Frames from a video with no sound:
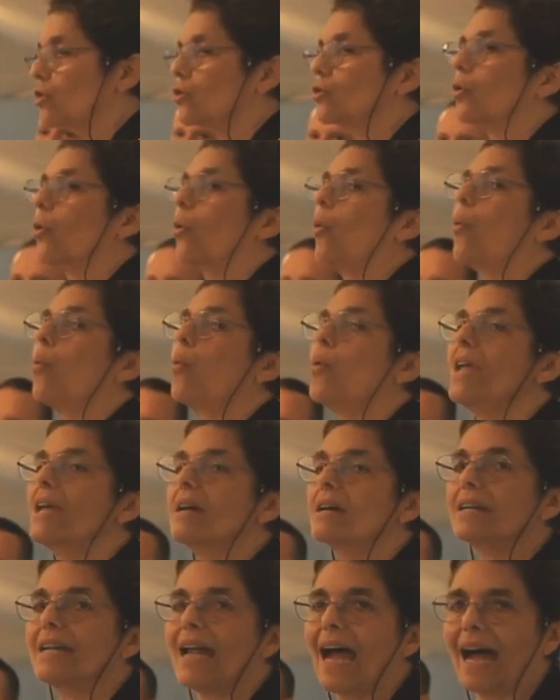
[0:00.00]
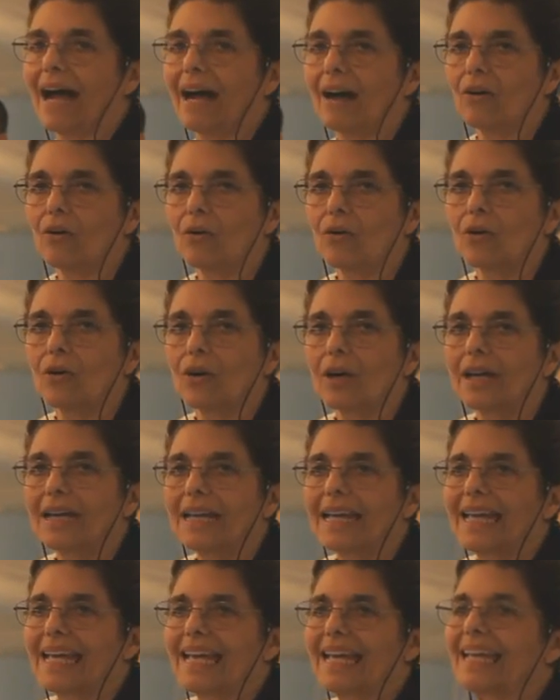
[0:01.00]
So we are now
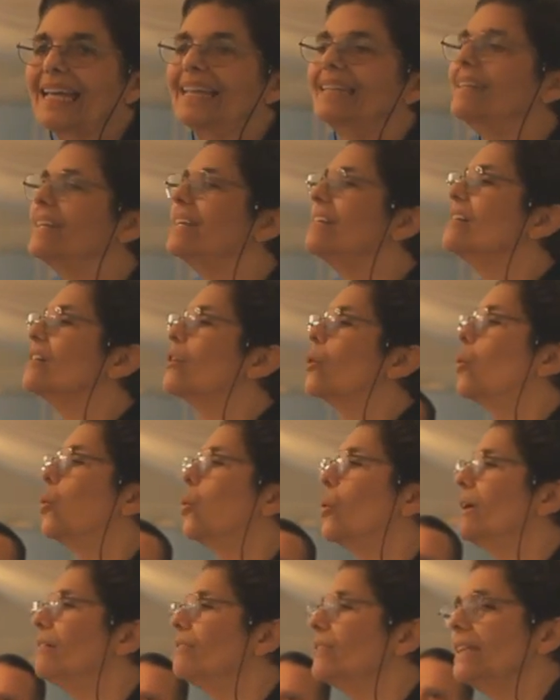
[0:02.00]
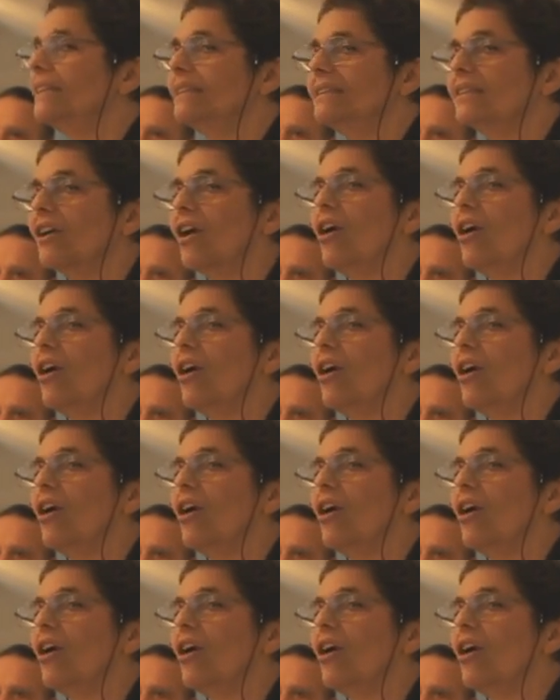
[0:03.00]
in the equivalent